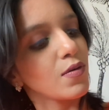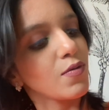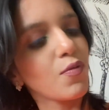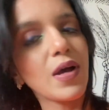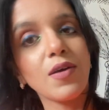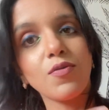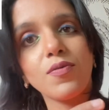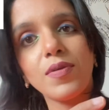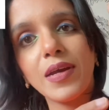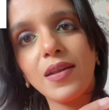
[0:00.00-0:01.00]
Wow,
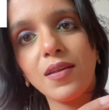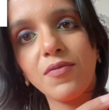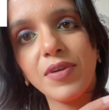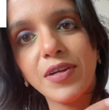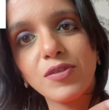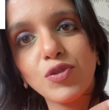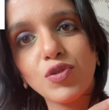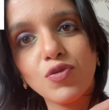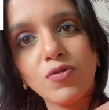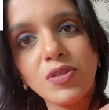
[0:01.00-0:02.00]
I love it.
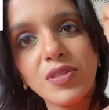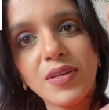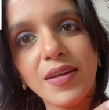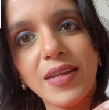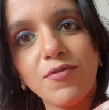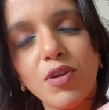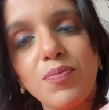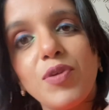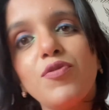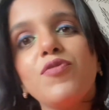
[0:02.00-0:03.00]
So stunning. What a
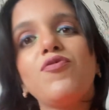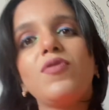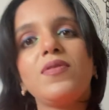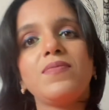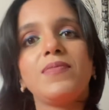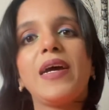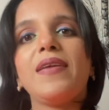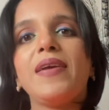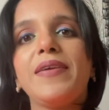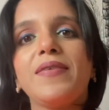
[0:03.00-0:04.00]
beautiful
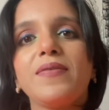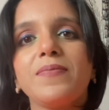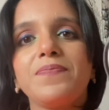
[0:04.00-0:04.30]
highlighter.